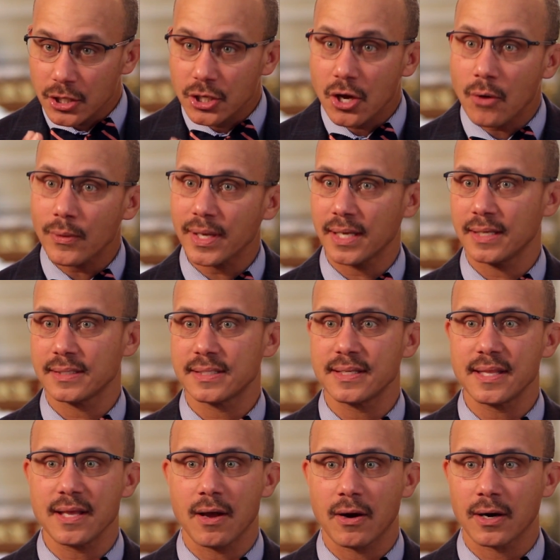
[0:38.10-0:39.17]
going into
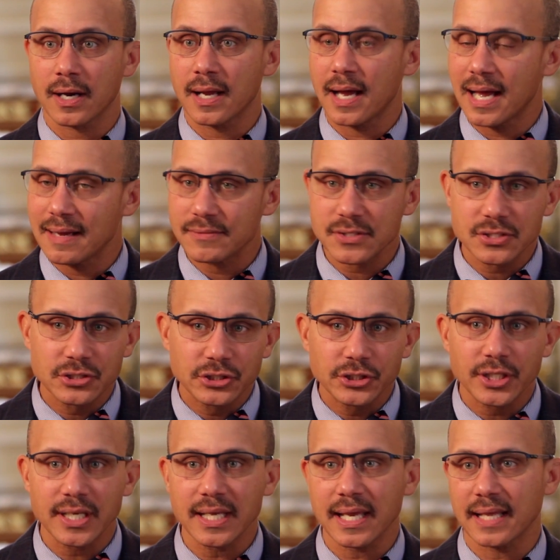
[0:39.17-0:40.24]
the archives,
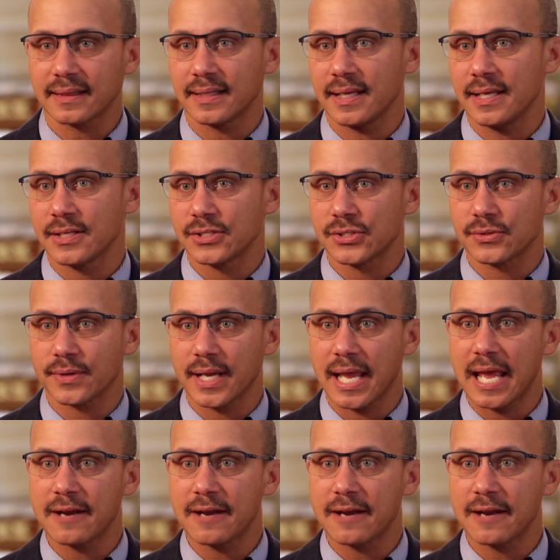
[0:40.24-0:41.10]
looking at the history,